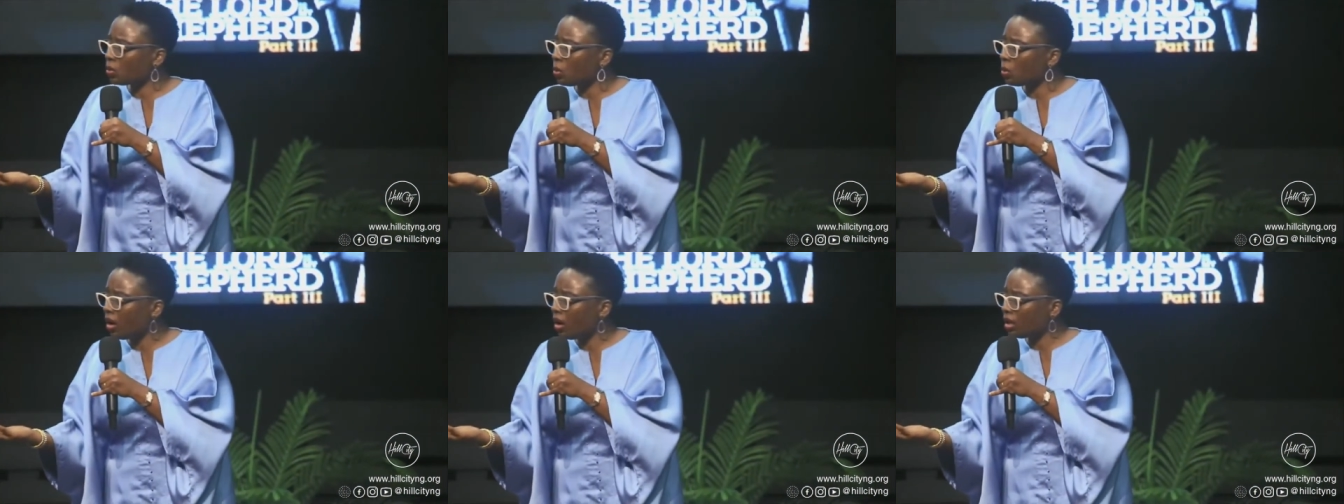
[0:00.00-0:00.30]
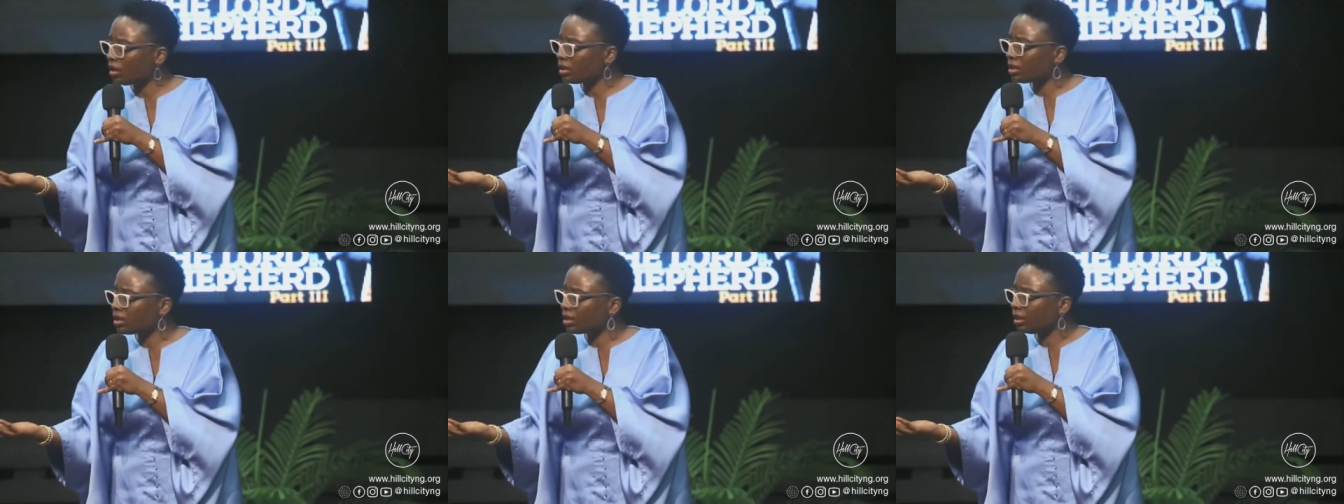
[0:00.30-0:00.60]

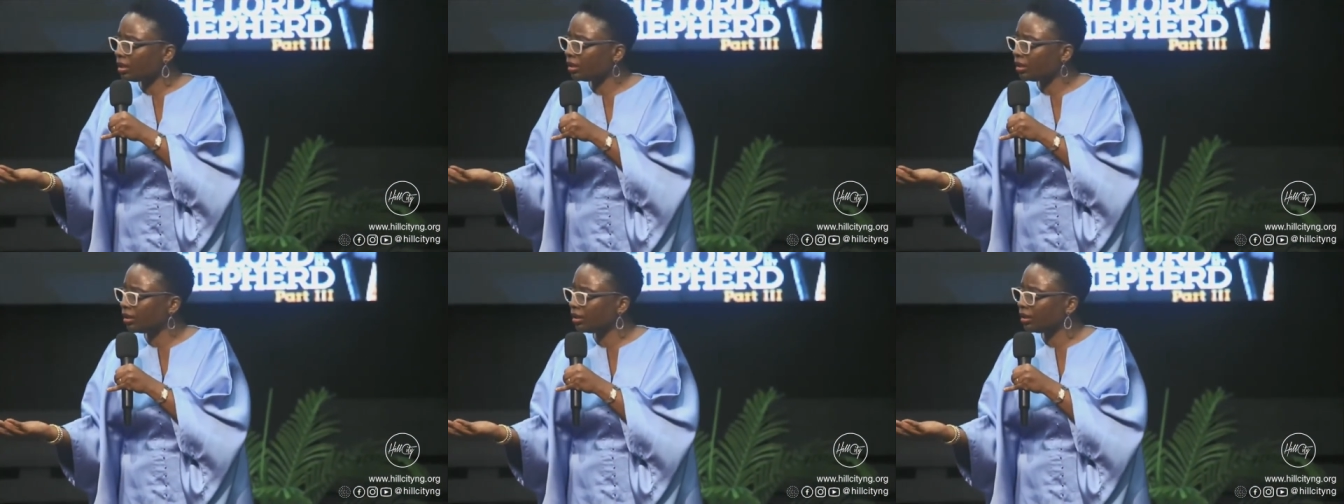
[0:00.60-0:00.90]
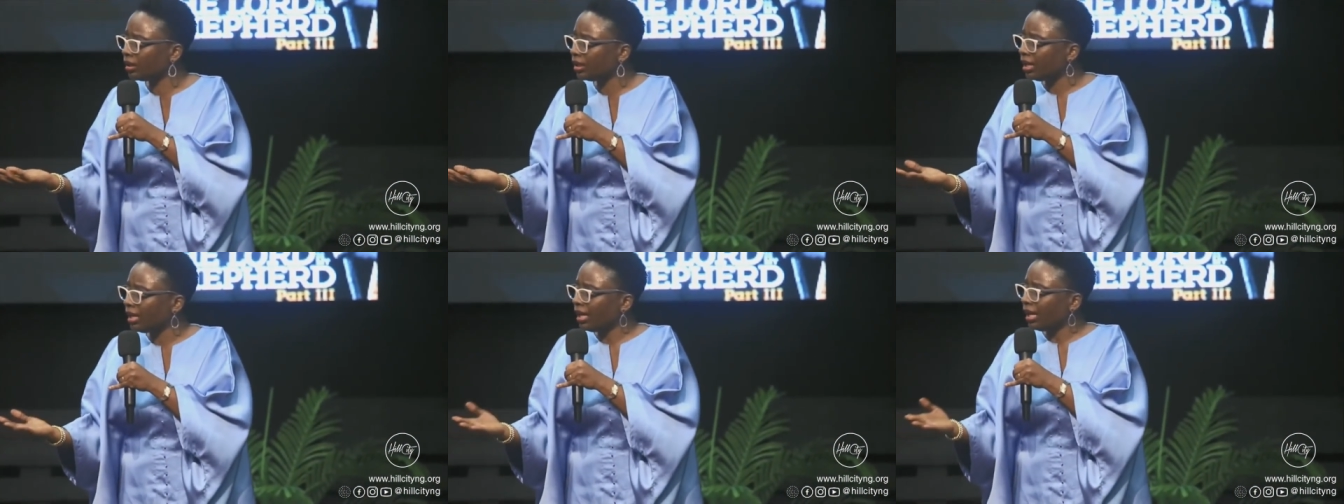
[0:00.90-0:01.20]
want.
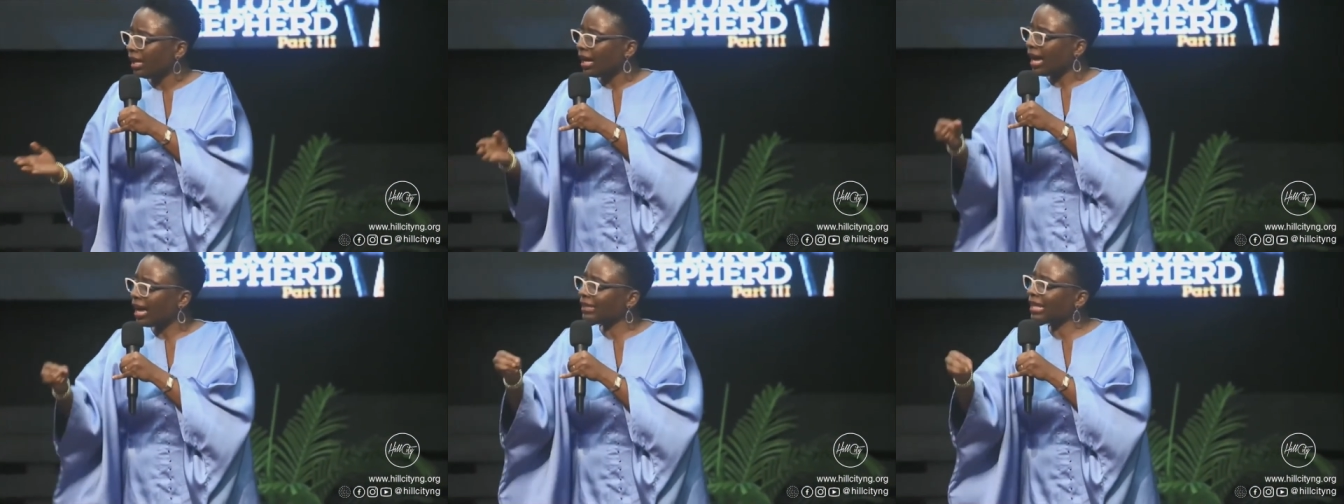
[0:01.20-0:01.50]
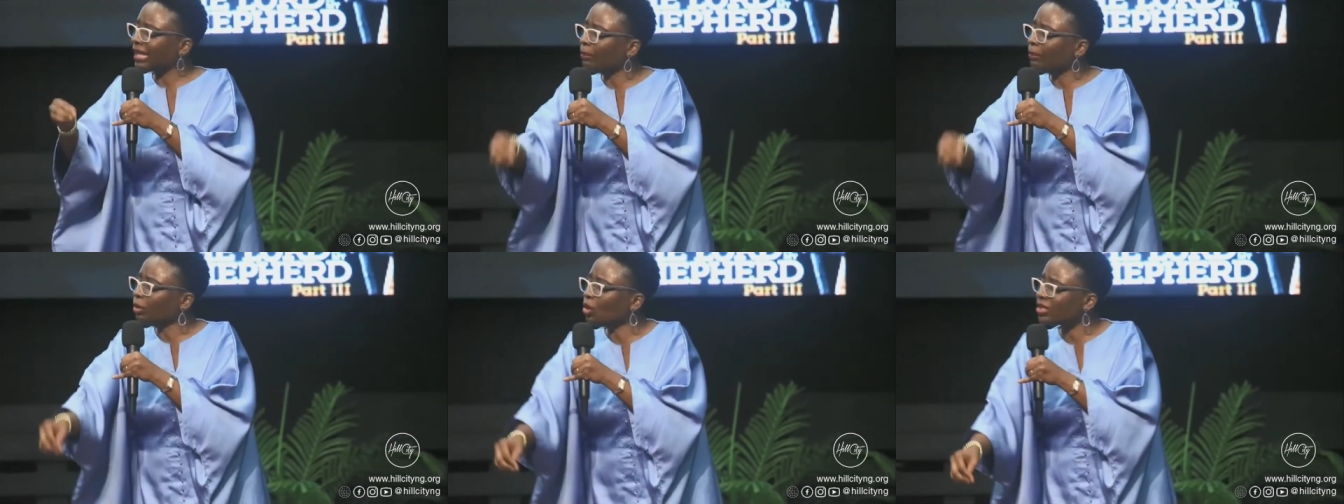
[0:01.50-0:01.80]
And
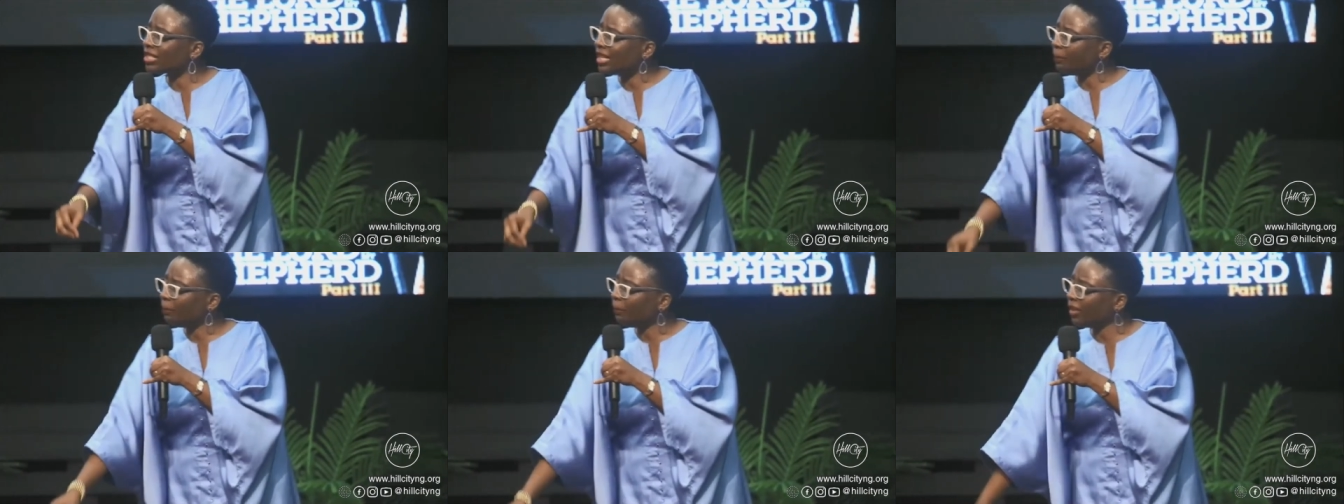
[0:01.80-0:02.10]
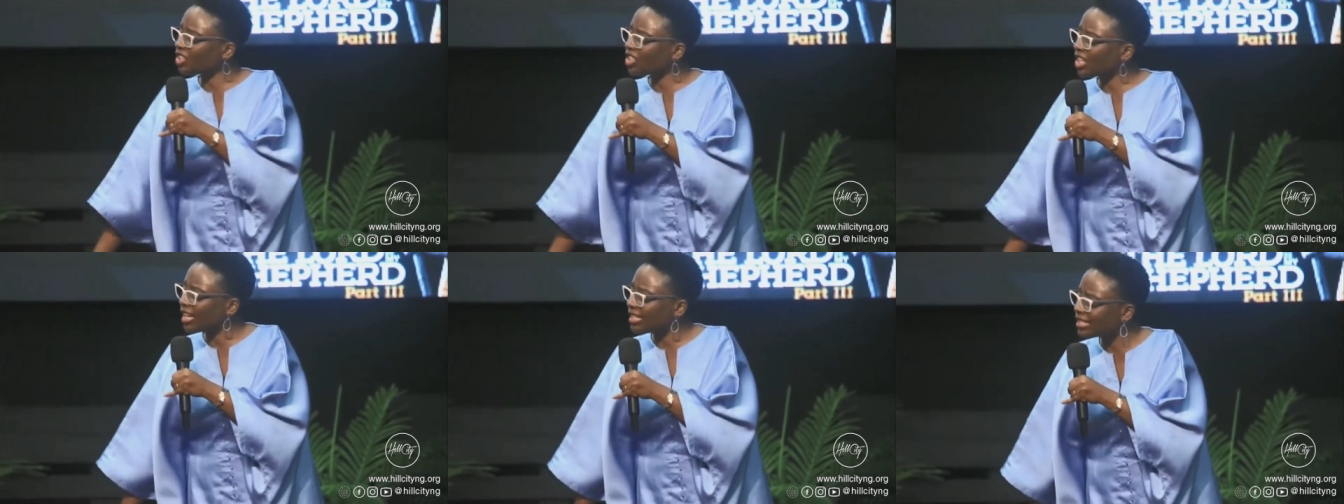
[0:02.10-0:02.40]
I'm using
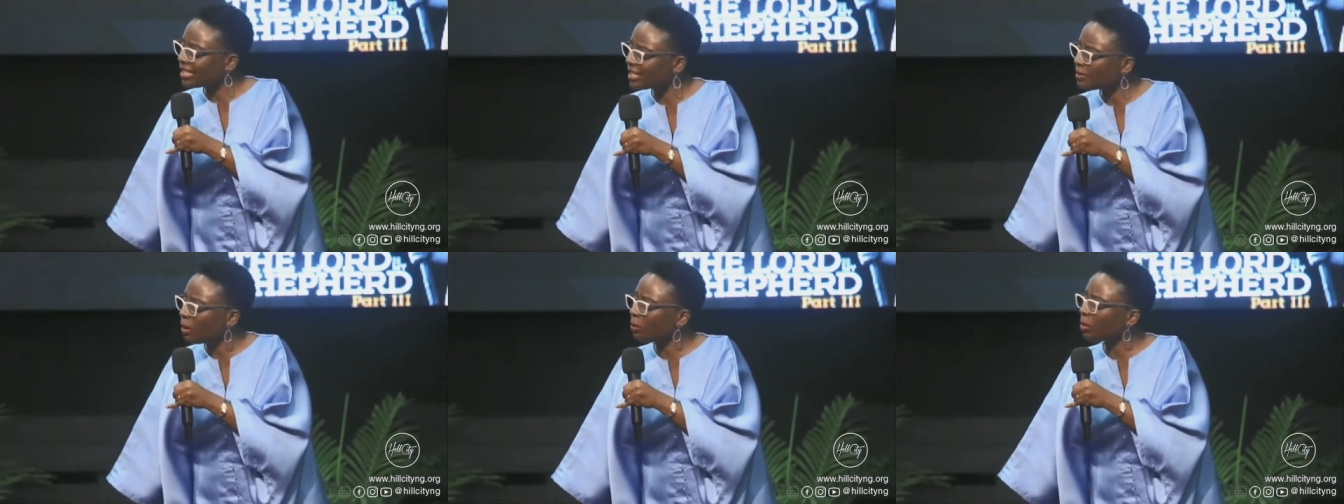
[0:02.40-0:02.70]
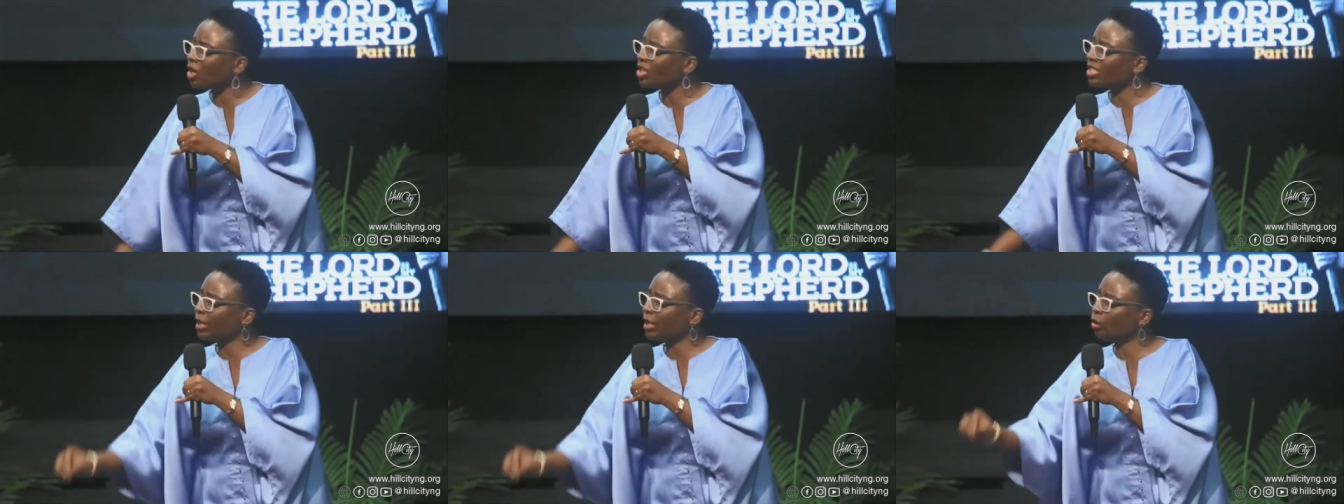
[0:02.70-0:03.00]
Pishek this one
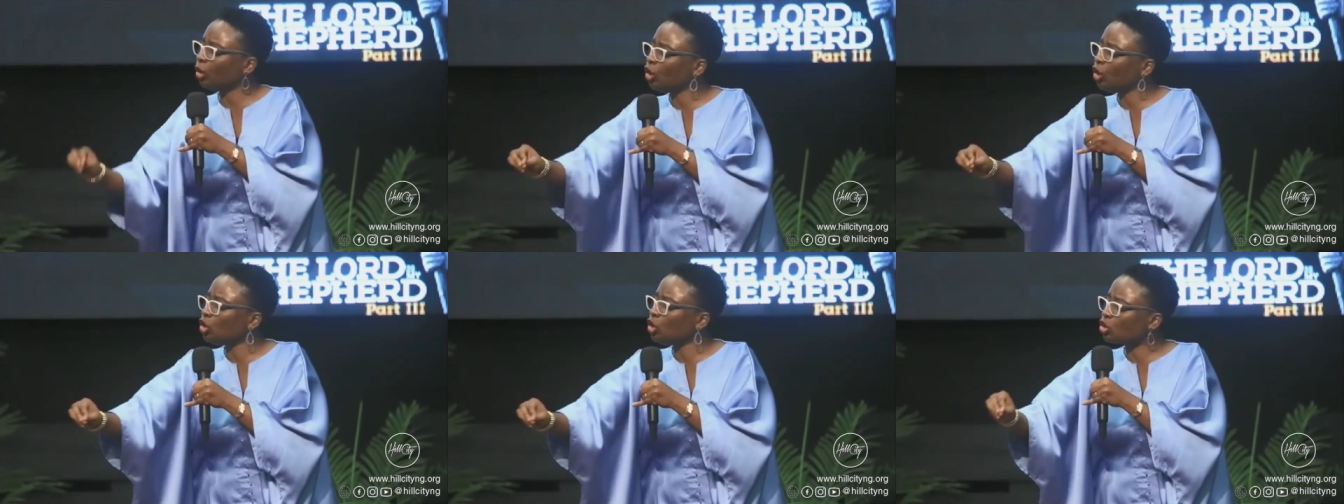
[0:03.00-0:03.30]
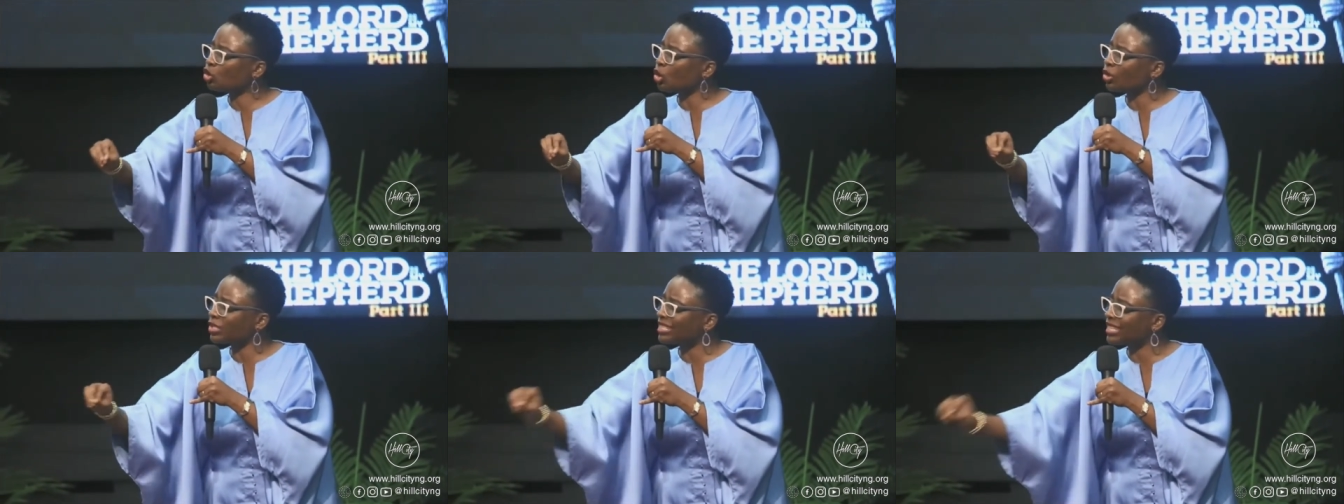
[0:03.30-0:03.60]
because I know you used
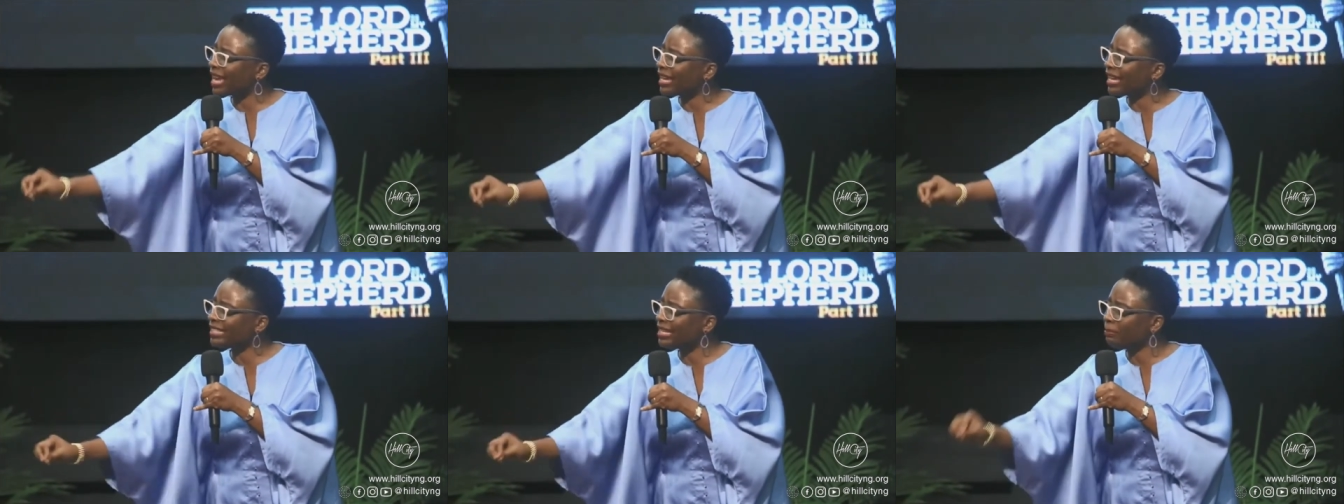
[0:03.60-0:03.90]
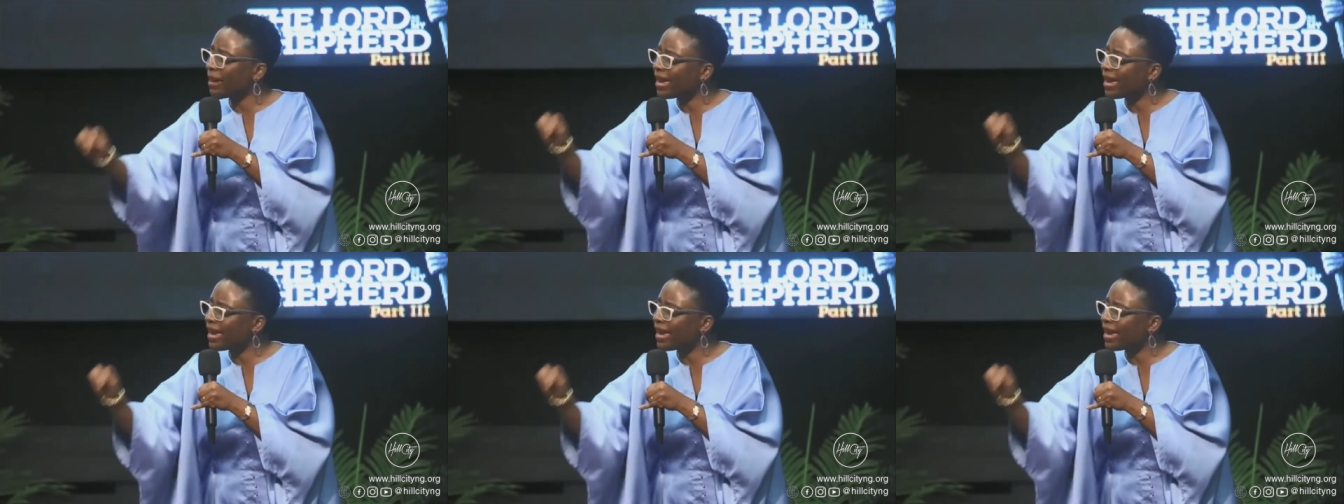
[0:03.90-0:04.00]
to side him